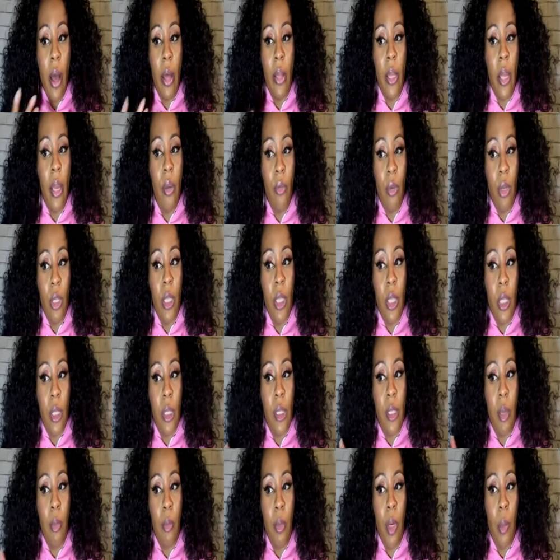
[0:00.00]
they really
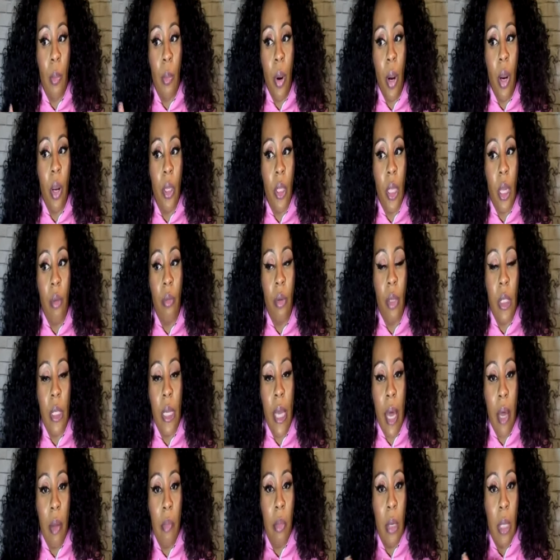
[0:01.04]
some of the part they really
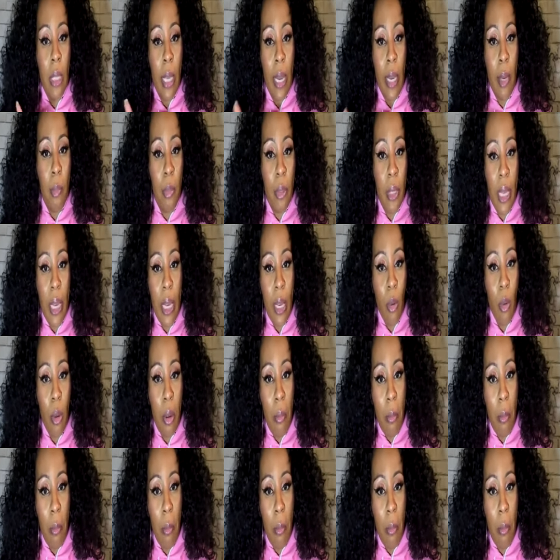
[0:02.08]
had me like playing with